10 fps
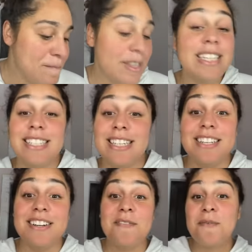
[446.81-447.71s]
Listen,
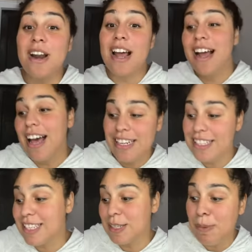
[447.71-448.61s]
when I got
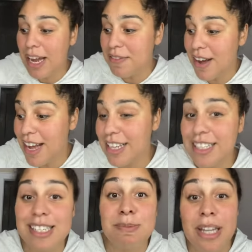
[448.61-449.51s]
into Spotify and
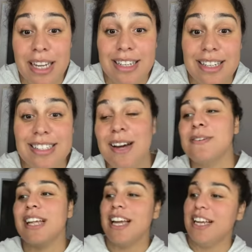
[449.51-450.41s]
this playlist, I
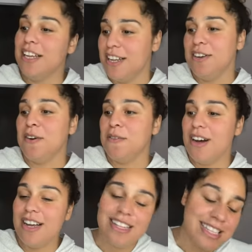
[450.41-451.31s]
was like, you know
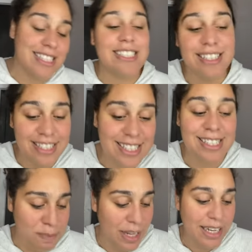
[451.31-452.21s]
what? This, this is
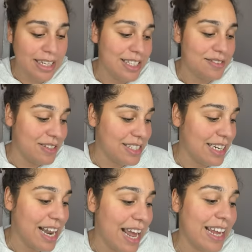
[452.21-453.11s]
the playlist for
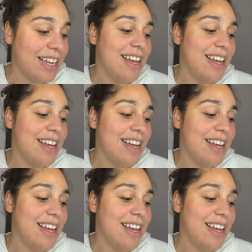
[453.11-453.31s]
tonight.